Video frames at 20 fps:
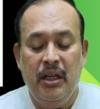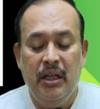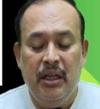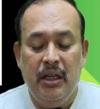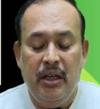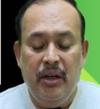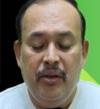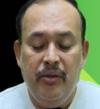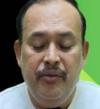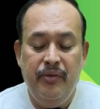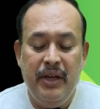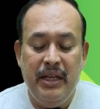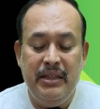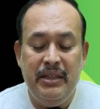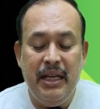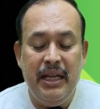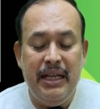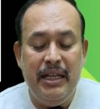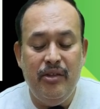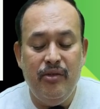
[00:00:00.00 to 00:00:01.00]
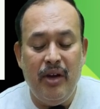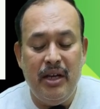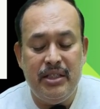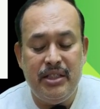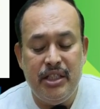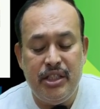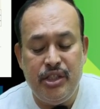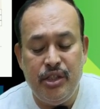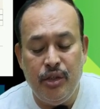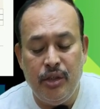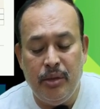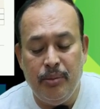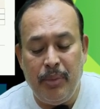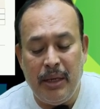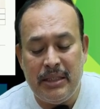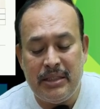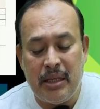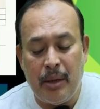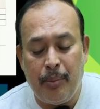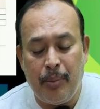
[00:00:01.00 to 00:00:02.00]
When the invoice issued by
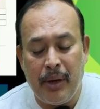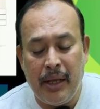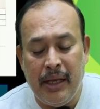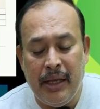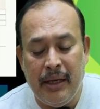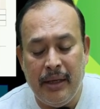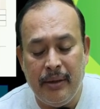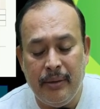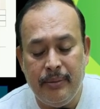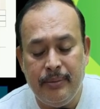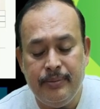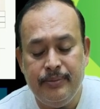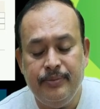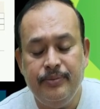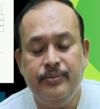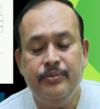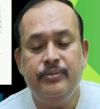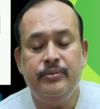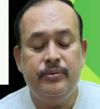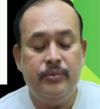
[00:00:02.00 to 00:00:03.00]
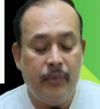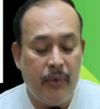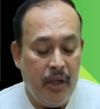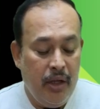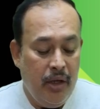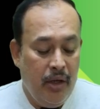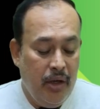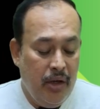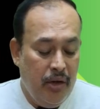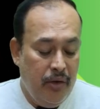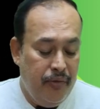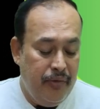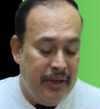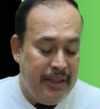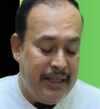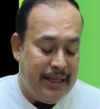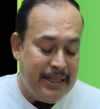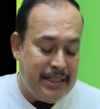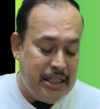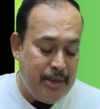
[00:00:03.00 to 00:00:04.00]
supplier, where the
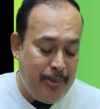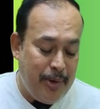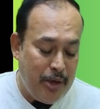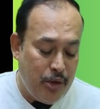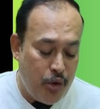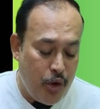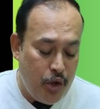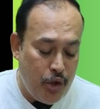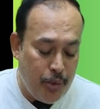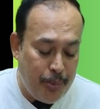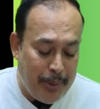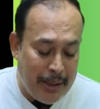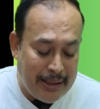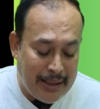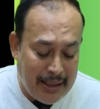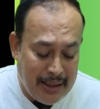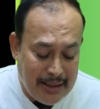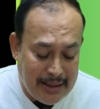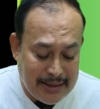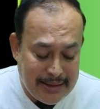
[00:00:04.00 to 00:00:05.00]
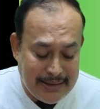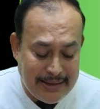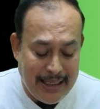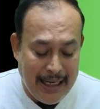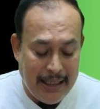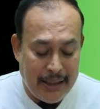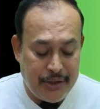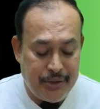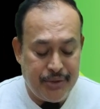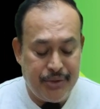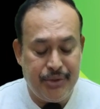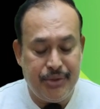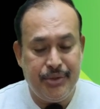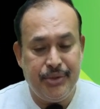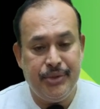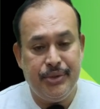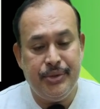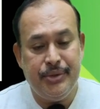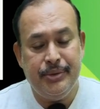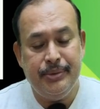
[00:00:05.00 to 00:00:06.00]
recipient going to pay the tax.